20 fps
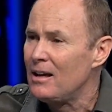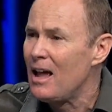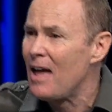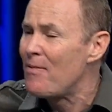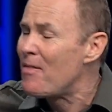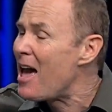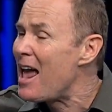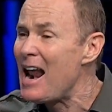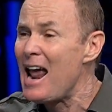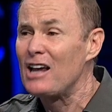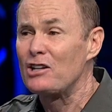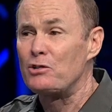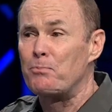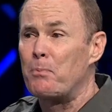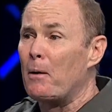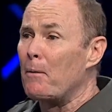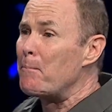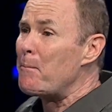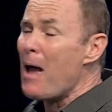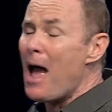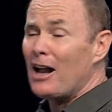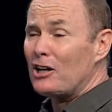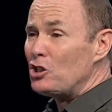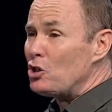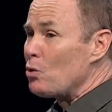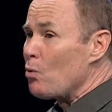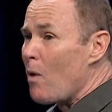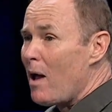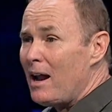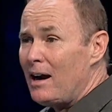And that has
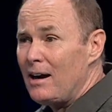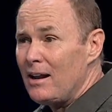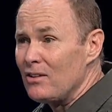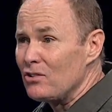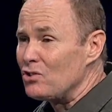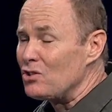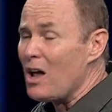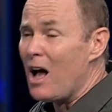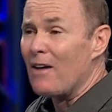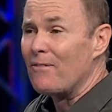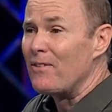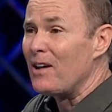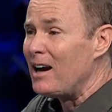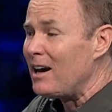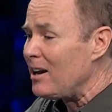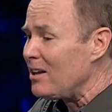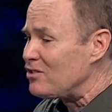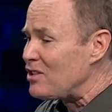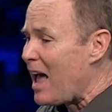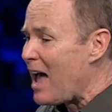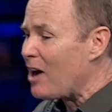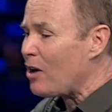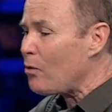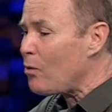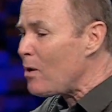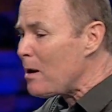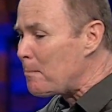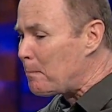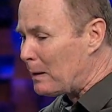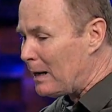perpetuated itself and it has had
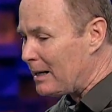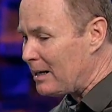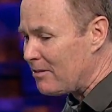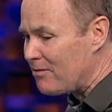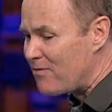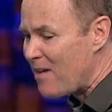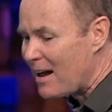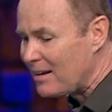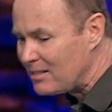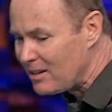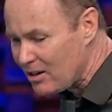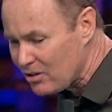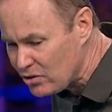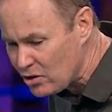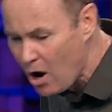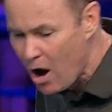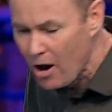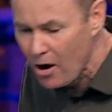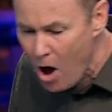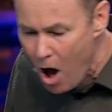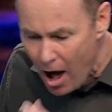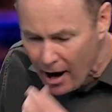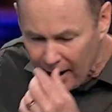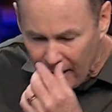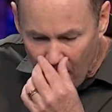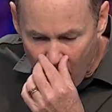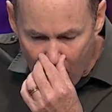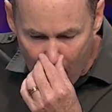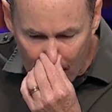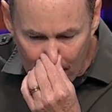a rippling effect that has gone on
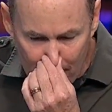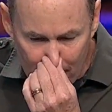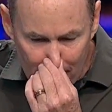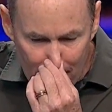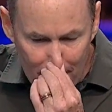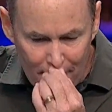and on.